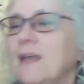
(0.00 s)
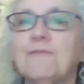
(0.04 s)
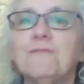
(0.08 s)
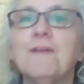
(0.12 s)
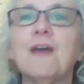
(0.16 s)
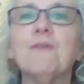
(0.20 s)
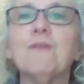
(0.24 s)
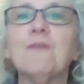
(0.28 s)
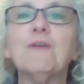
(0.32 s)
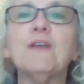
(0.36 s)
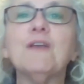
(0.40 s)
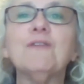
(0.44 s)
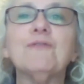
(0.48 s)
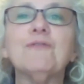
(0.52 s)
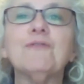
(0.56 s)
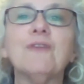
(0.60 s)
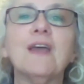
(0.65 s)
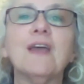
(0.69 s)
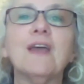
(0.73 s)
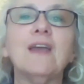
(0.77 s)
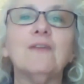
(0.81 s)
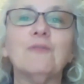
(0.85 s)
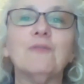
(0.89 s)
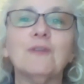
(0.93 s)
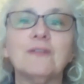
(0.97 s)
very
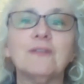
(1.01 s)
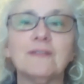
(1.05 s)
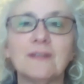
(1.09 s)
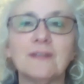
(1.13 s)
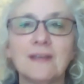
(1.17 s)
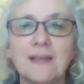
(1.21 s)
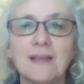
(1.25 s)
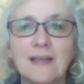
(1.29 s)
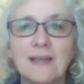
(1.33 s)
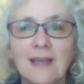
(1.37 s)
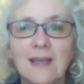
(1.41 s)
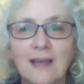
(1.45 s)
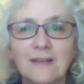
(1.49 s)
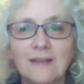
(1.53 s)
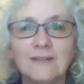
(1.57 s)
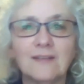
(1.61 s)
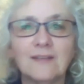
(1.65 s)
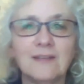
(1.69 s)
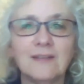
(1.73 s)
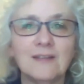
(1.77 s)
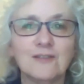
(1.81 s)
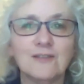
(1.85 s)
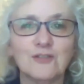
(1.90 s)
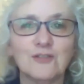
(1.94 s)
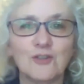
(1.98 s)
favorite tea, and
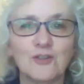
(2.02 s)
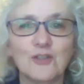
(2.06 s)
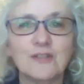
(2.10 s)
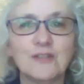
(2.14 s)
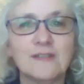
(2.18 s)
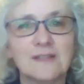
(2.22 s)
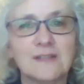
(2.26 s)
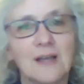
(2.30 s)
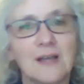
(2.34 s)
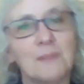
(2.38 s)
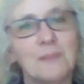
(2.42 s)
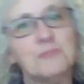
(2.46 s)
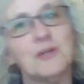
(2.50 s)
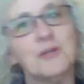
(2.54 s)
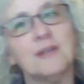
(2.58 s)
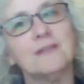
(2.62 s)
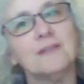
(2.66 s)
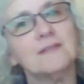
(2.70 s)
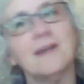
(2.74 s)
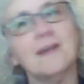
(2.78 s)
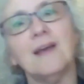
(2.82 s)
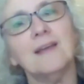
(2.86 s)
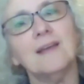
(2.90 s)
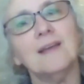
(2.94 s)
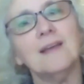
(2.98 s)
tea is a good subject because
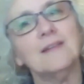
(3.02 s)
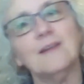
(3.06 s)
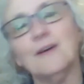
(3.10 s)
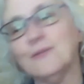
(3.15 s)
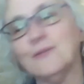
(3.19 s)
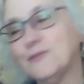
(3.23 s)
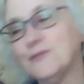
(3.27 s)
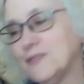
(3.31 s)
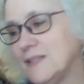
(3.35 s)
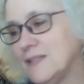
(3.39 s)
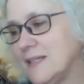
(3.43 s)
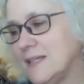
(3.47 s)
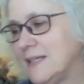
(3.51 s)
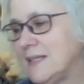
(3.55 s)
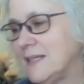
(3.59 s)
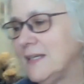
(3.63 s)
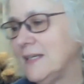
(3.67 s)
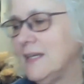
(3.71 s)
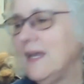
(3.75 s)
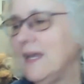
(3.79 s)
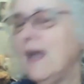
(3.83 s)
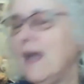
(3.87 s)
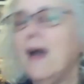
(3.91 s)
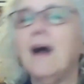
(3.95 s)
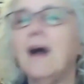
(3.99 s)
I love tea,
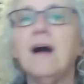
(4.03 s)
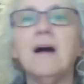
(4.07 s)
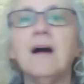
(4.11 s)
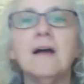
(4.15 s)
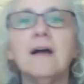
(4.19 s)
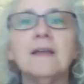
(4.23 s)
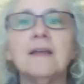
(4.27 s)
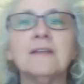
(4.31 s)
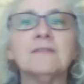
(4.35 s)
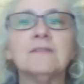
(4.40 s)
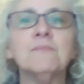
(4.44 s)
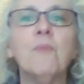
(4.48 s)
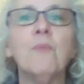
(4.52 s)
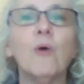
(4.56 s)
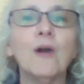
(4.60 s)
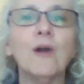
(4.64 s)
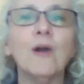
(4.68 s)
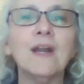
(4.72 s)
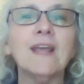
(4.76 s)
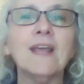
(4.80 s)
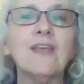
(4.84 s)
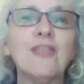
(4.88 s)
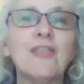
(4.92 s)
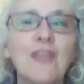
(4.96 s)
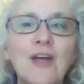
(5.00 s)
is
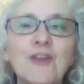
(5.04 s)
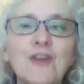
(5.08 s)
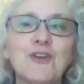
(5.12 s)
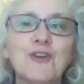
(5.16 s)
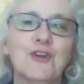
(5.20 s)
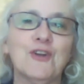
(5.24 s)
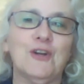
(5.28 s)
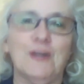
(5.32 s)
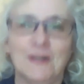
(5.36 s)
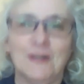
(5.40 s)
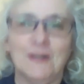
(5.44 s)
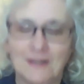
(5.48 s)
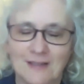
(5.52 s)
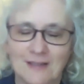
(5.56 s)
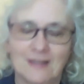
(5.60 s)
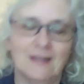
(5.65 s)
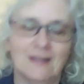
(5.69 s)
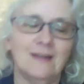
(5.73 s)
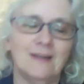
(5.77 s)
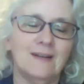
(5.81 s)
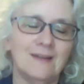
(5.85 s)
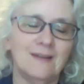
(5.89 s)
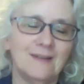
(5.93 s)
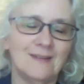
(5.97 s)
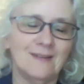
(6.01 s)
Morning Thunder.
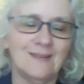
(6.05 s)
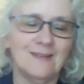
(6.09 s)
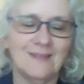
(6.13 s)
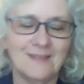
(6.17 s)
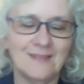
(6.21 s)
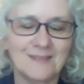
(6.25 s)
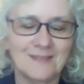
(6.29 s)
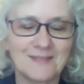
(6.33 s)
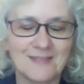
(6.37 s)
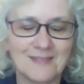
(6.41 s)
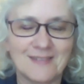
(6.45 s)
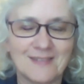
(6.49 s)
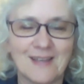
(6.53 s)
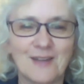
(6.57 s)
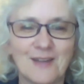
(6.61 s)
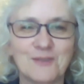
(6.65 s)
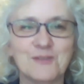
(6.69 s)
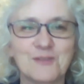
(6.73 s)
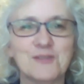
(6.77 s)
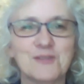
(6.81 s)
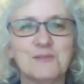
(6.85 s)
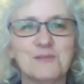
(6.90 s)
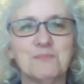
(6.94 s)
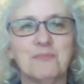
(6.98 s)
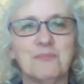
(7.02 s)
It
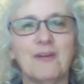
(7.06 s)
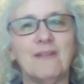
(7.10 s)
sounds